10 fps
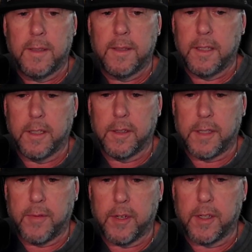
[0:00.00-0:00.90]
It's
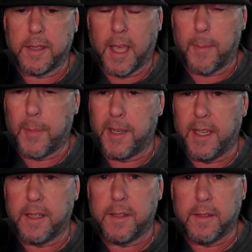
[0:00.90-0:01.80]
never going to stop. And
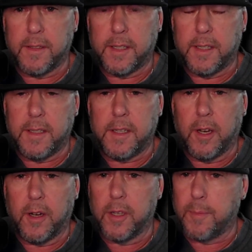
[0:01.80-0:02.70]
again,
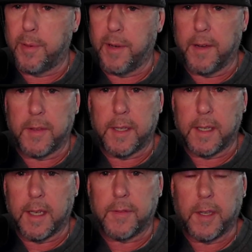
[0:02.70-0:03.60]
CDCR doesn't put everything
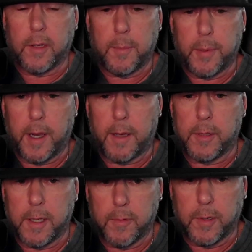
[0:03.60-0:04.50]
out. They only put out
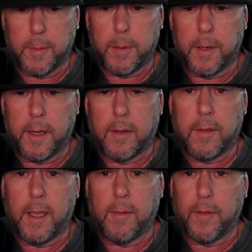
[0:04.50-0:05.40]
what they want to put out,
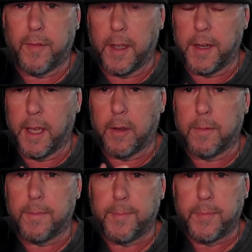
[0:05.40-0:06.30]
and we'll find out
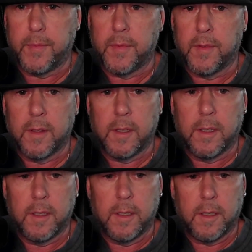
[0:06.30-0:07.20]

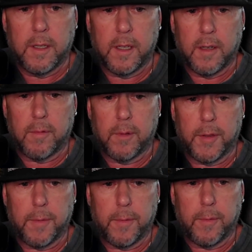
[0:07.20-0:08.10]
what
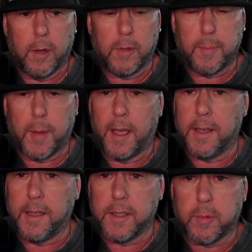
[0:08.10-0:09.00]
was
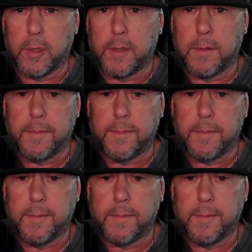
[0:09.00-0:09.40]
behind this one